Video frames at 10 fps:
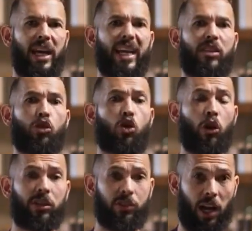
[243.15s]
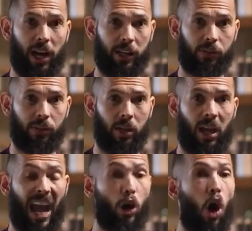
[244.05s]
is criticized
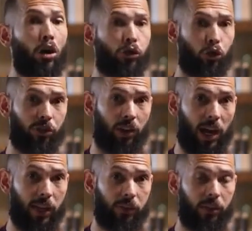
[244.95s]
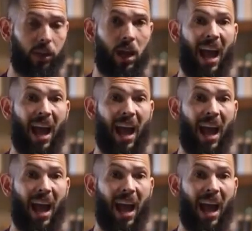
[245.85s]
and ostracized